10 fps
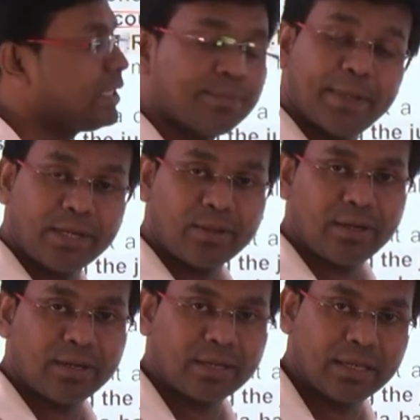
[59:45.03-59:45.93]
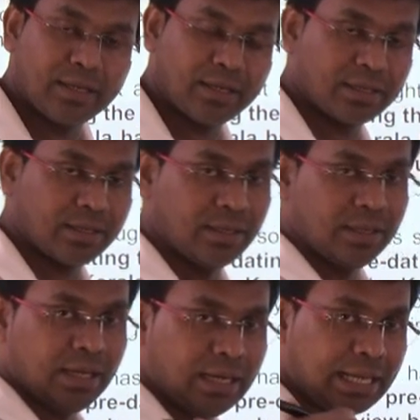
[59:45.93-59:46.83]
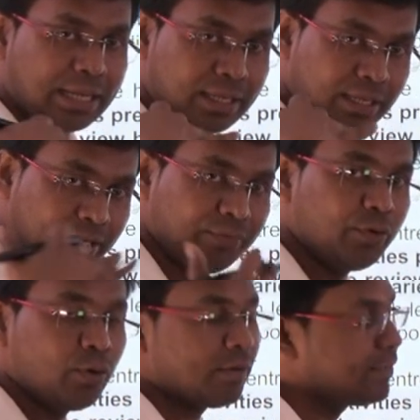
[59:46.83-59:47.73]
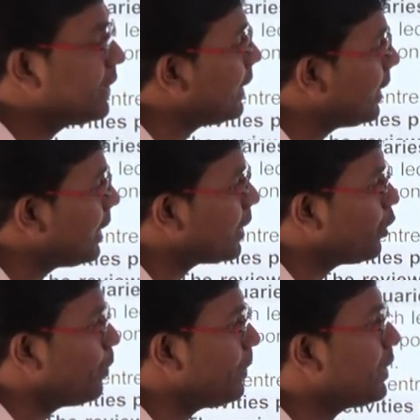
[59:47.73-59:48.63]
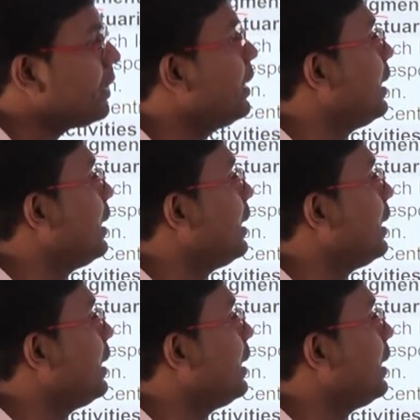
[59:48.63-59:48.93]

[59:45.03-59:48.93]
this particular review of the Kerala government.